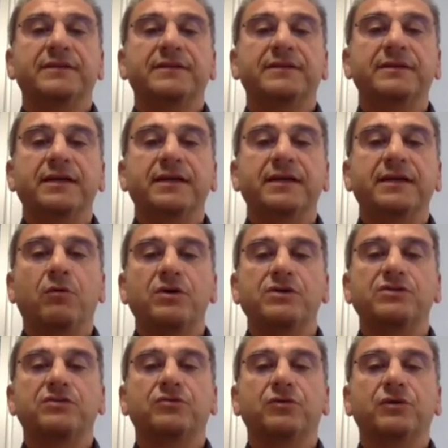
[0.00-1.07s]
The idea
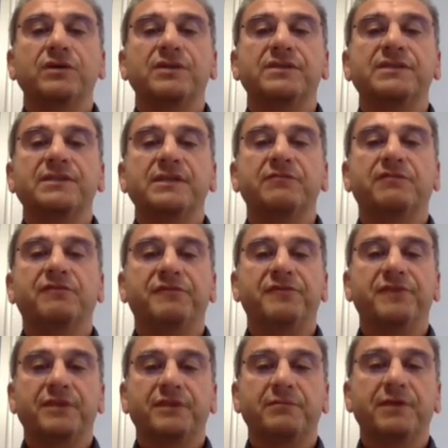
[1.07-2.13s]
was to receive
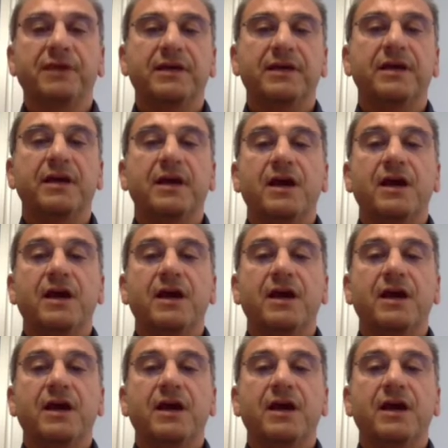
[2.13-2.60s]
feedback